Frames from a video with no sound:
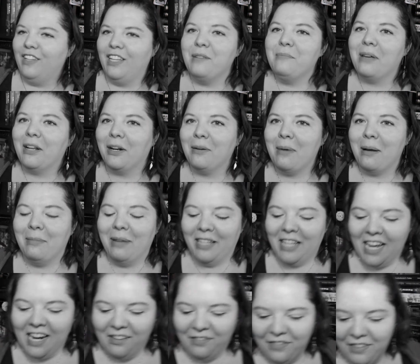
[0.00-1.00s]
Feeling better about my
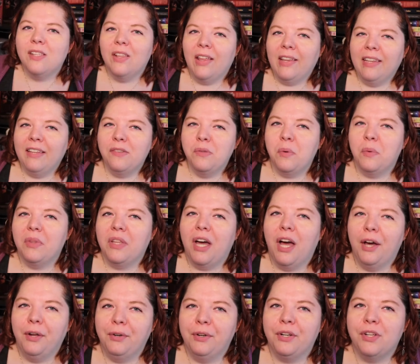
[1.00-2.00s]
life. So that leaves me with one
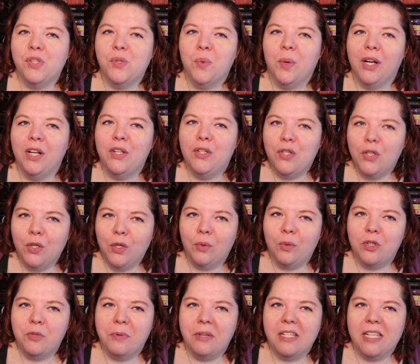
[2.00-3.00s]
hundred twenty-two,
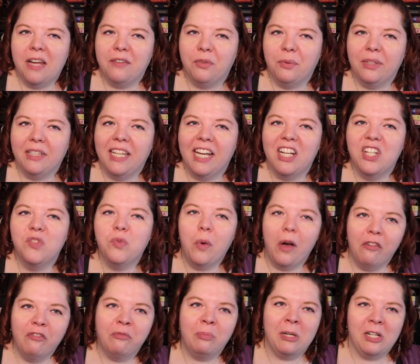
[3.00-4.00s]
which means I have to read like
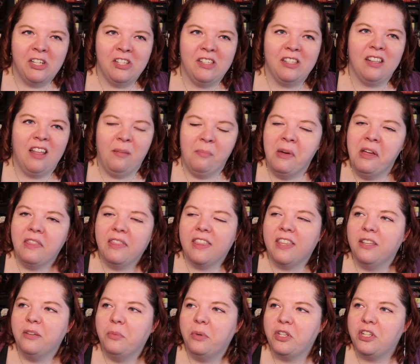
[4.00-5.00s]
twelve books a month,
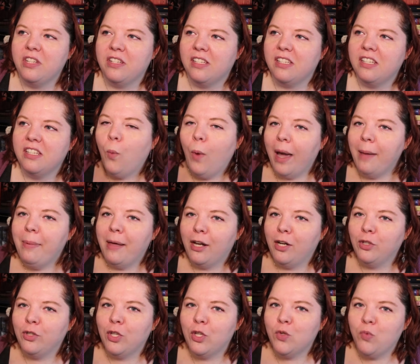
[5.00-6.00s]
which is way
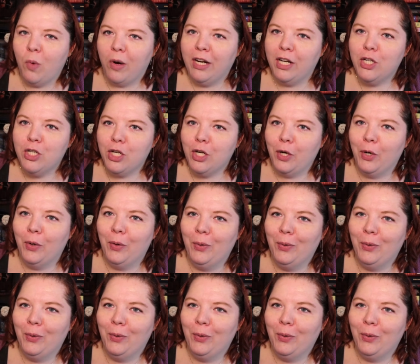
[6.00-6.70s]
better than twenty-two.